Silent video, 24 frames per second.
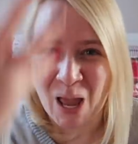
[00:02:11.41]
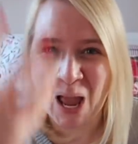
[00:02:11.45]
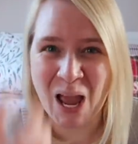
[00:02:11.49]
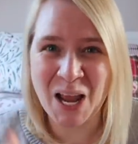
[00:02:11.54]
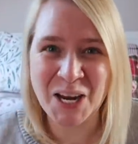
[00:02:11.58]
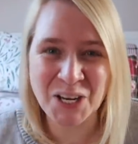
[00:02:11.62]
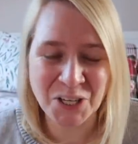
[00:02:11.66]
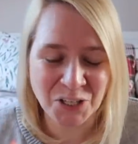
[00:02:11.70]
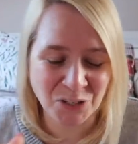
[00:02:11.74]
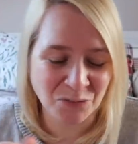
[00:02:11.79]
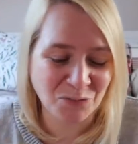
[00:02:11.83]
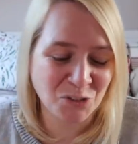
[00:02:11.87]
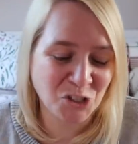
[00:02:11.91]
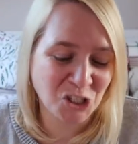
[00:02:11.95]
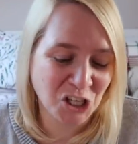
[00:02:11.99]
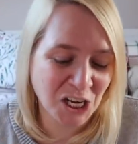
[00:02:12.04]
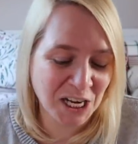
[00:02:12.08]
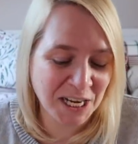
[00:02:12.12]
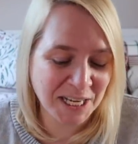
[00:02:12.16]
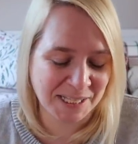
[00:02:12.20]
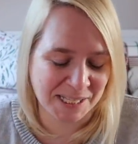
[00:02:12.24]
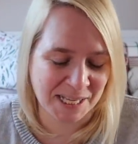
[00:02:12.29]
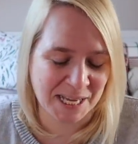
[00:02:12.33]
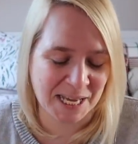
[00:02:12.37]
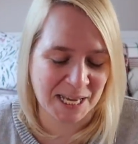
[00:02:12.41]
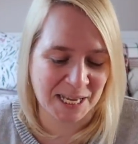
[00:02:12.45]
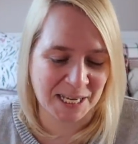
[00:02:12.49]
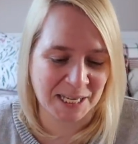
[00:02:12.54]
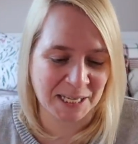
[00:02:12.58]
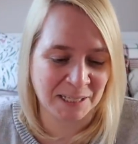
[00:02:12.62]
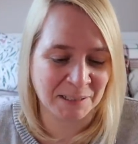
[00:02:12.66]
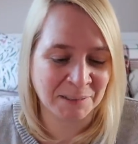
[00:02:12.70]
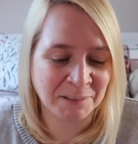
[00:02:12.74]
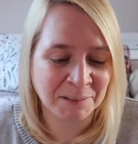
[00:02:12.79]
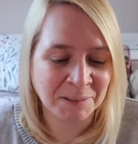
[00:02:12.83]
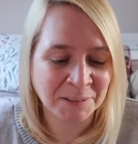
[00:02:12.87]
End of
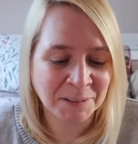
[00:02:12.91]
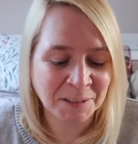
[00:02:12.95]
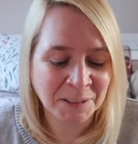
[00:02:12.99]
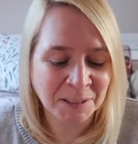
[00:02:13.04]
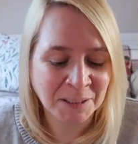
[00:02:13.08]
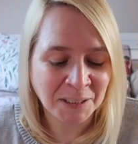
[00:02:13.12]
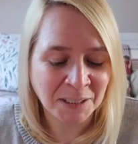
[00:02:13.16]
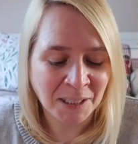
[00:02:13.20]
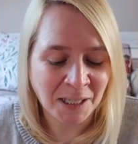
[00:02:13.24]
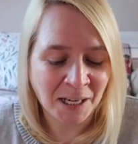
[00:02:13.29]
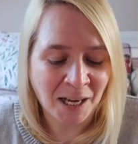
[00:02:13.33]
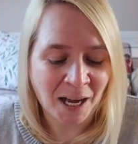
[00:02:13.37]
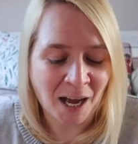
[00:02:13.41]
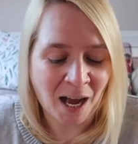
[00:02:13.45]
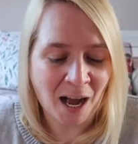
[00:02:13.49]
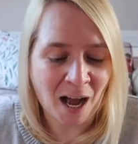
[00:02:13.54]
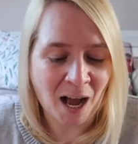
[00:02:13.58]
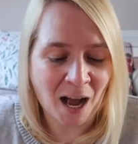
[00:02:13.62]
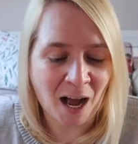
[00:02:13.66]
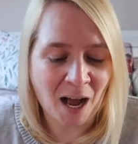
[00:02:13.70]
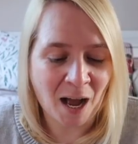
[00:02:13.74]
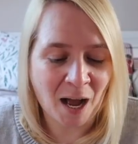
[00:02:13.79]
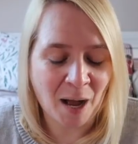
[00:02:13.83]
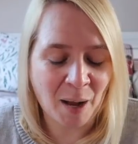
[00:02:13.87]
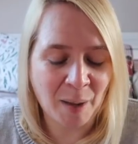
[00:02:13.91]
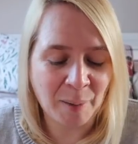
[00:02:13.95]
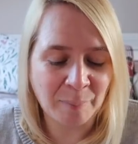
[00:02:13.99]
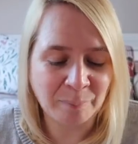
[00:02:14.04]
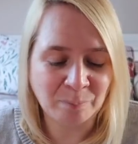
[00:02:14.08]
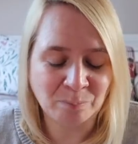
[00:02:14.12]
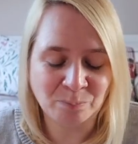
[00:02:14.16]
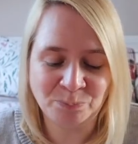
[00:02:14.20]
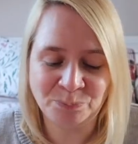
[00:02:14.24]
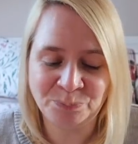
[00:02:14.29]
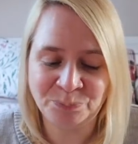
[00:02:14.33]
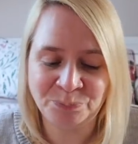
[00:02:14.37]
cheesy
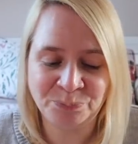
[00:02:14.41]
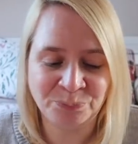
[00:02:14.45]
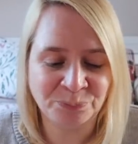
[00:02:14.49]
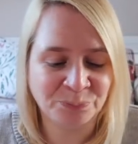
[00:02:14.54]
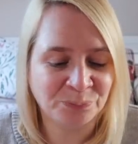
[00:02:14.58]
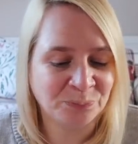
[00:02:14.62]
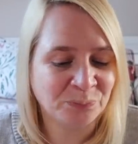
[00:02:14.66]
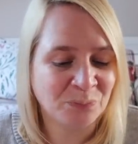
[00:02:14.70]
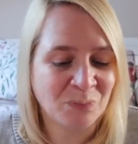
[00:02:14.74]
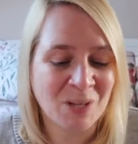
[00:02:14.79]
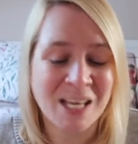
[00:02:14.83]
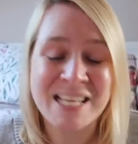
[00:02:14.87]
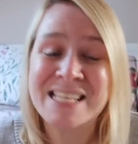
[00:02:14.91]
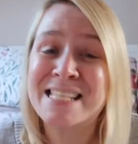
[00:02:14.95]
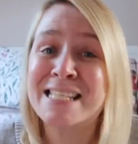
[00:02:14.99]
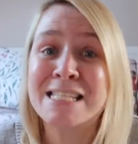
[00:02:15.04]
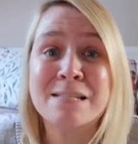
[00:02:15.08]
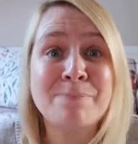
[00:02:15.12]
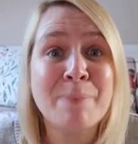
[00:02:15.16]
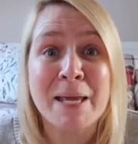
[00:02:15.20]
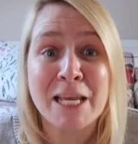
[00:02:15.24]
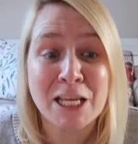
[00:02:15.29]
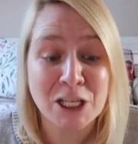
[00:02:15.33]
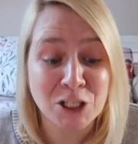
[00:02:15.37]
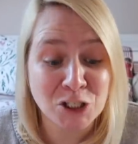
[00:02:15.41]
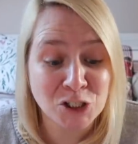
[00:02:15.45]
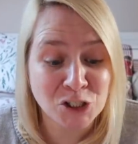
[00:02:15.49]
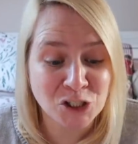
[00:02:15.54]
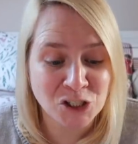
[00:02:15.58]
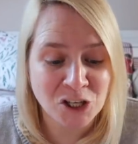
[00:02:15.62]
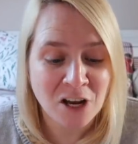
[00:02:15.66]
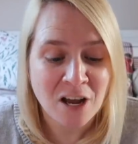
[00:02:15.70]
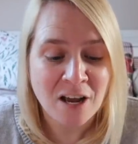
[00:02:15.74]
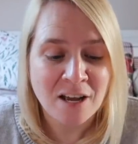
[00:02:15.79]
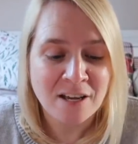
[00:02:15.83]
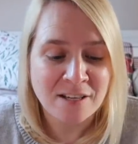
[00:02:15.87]
um,
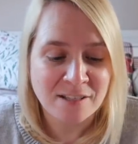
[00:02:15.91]
speech.